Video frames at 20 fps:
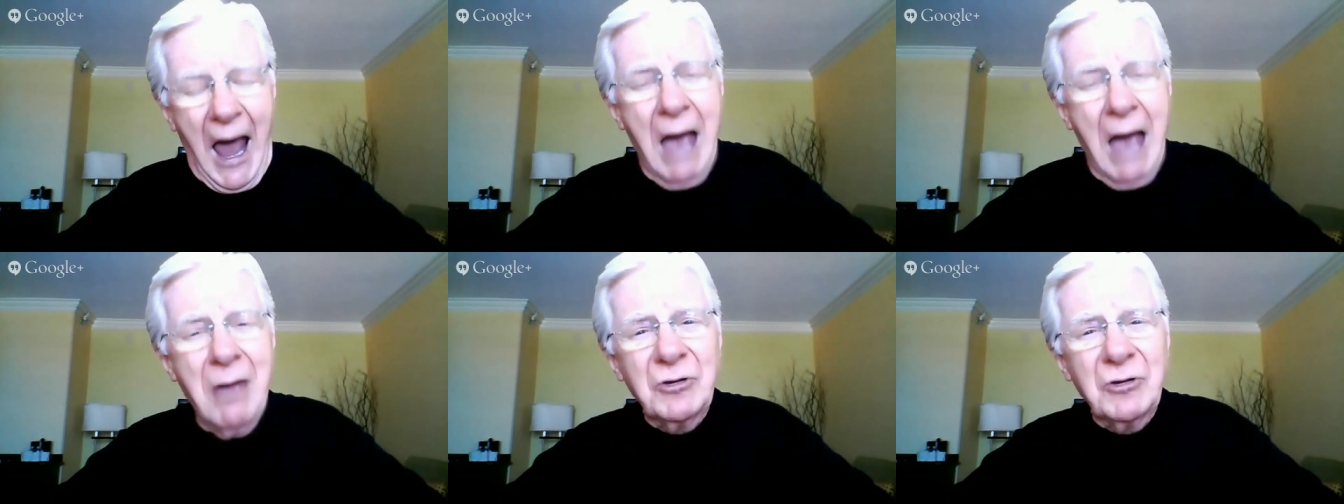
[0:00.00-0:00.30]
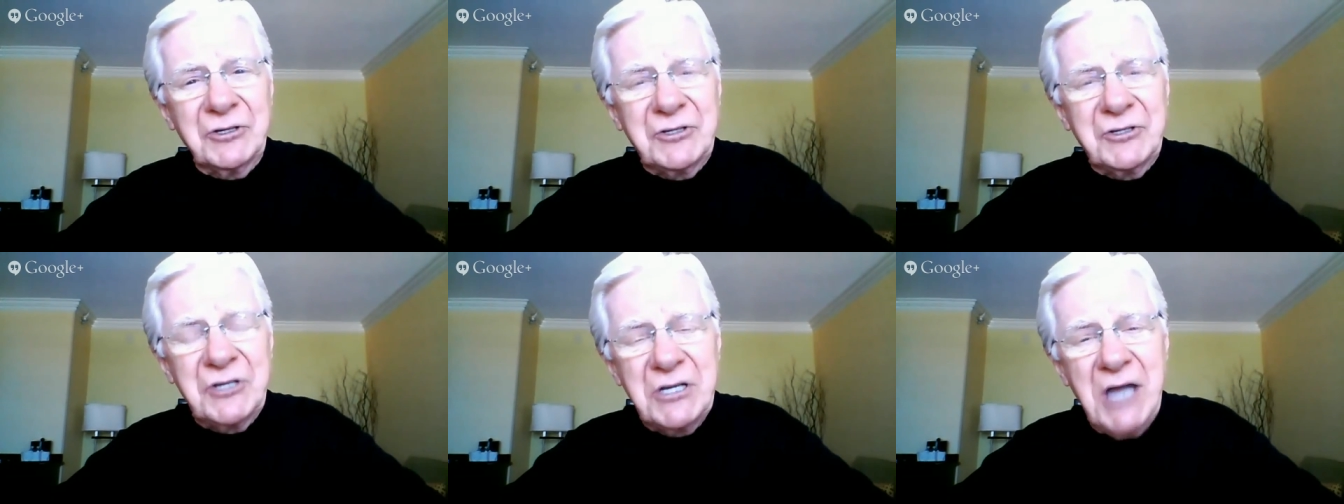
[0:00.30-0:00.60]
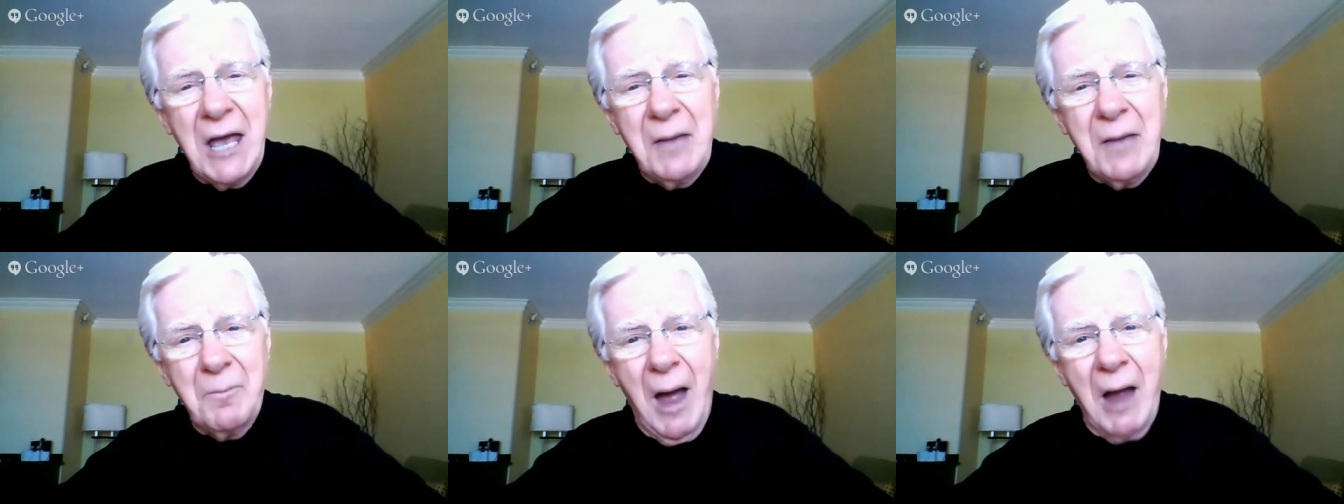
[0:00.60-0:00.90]
I will
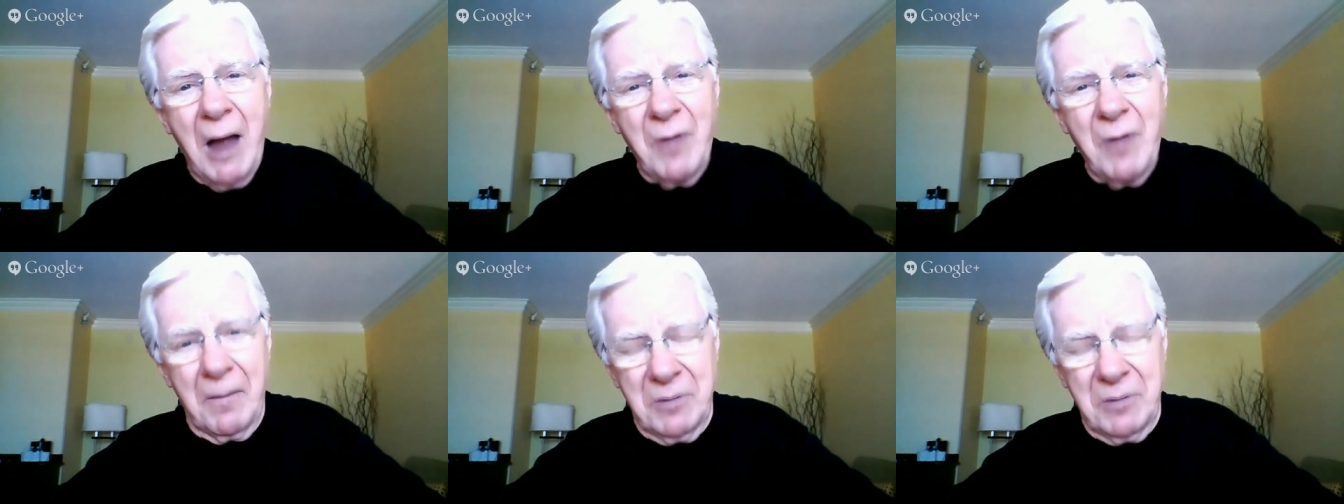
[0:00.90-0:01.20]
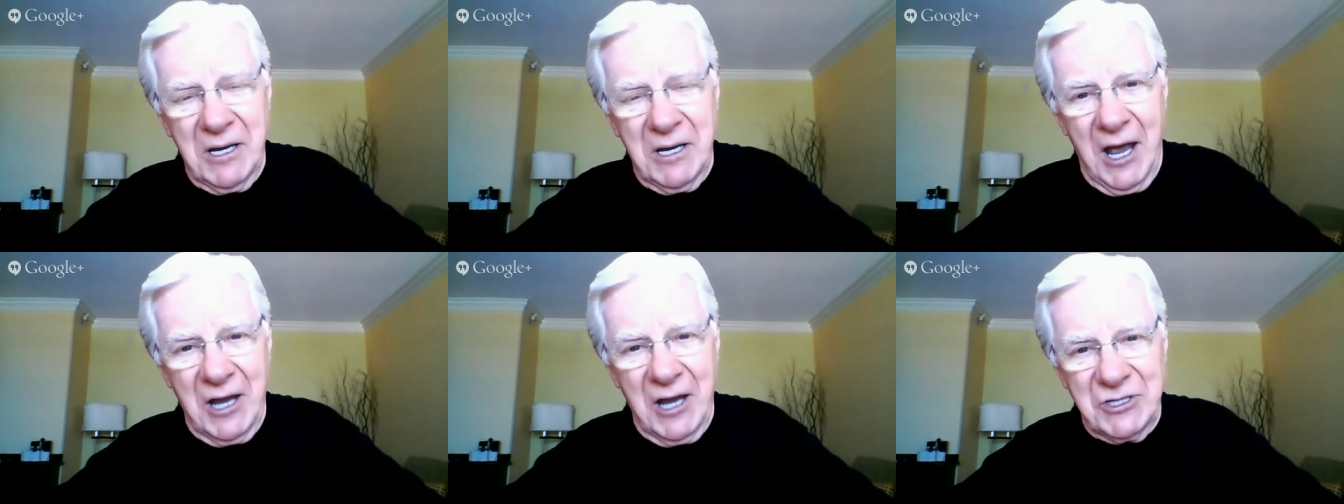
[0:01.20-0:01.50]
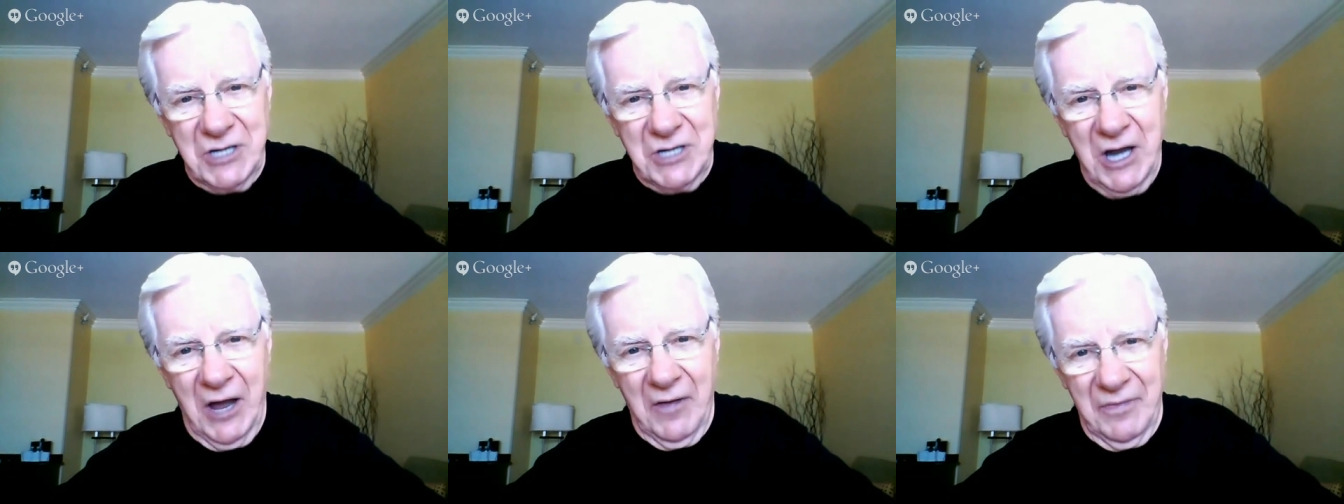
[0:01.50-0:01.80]
stake my
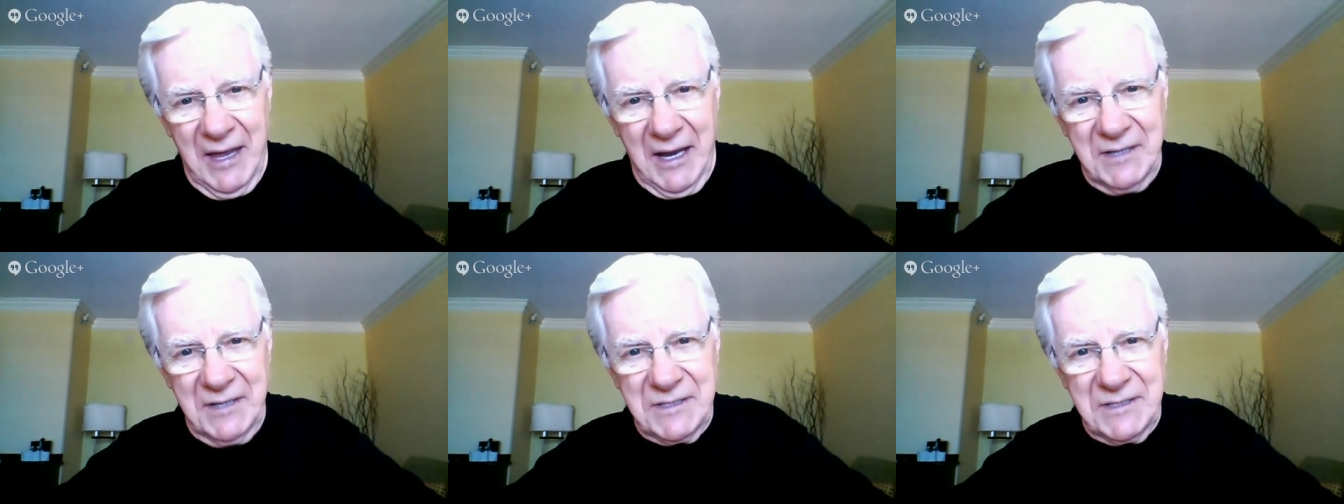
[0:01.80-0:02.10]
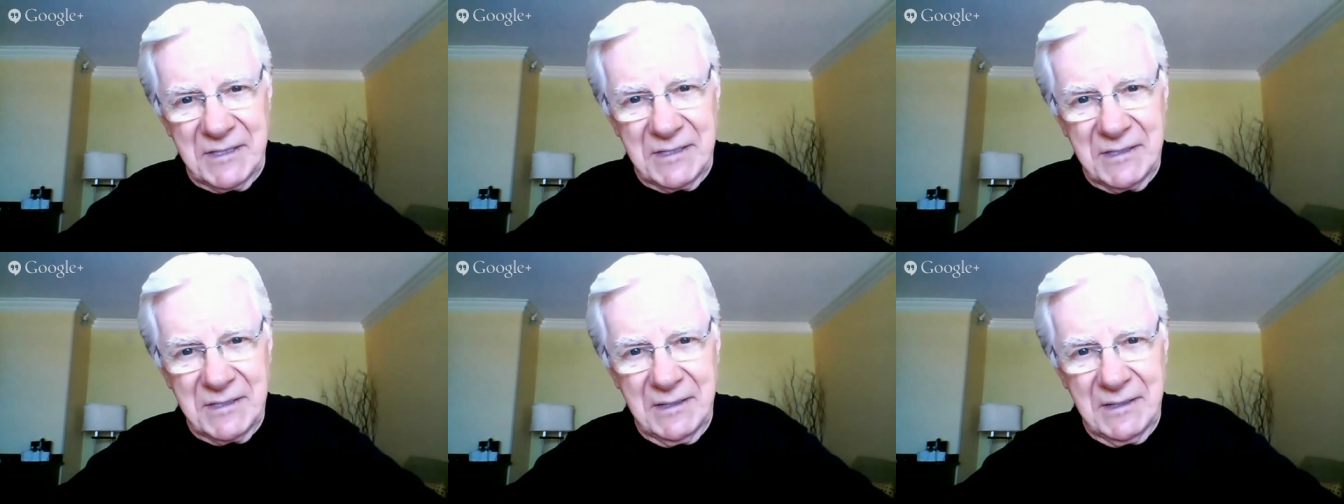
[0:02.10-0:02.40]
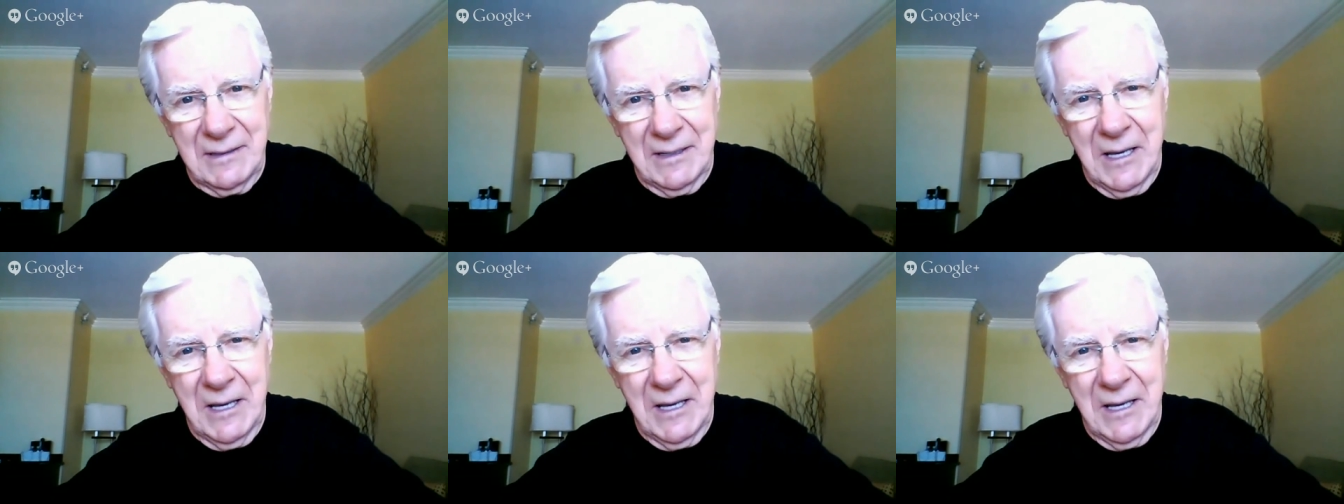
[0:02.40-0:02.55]
reputation on this